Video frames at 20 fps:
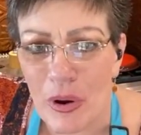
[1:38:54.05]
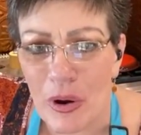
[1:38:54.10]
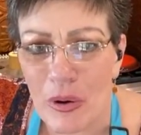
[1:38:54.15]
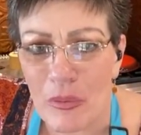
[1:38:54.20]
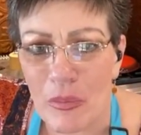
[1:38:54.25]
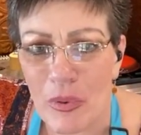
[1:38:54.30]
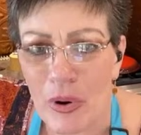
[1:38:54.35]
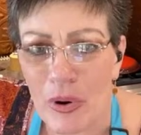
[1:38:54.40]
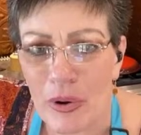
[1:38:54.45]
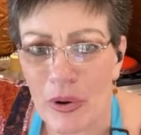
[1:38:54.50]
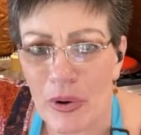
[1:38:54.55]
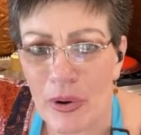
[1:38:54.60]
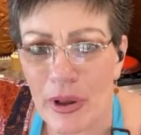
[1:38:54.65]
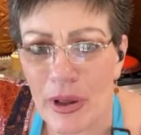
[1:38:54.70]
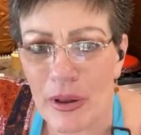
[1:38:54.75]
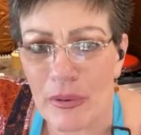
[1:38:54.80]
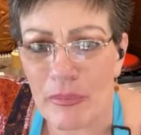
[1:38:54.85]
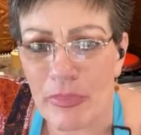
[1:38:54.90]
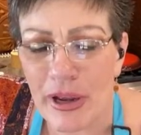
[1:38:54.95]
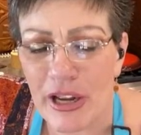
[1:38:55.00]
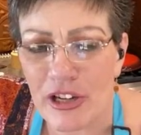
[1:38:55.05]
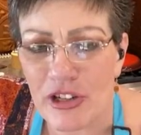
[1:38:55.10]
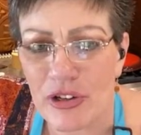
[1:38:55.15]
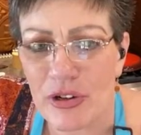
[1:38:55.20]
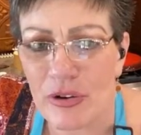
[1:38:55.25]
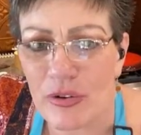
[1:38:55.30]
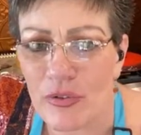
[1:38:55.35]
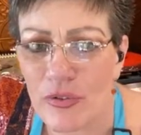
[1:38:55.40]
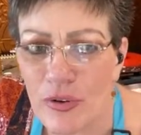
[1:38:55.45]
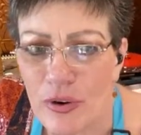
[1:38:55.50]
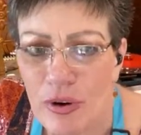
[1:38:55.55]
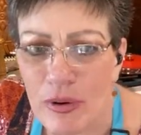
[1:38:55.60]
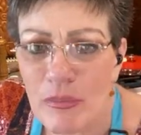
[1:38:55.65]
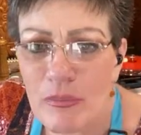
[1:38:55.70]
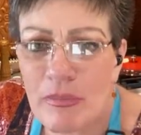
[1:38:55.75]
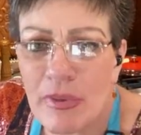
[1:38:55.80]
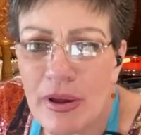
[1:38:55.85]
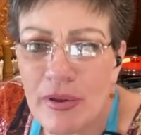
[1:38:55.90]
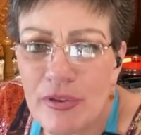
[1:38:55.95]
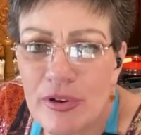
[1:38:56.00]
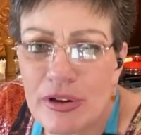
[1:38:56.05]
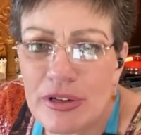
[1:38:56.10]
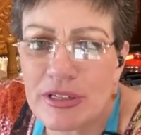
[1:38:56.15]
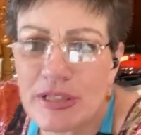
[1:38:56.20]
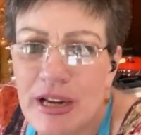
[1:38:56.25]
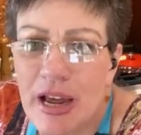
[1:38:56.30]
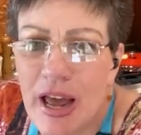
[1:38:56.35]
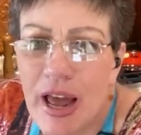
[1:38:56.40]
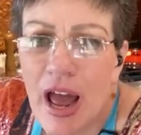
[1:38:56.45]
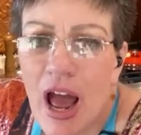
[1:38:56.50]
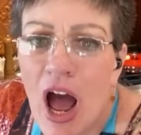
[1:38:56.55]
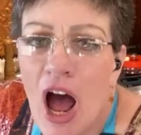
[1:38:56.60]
immortal and special for Mother's Day.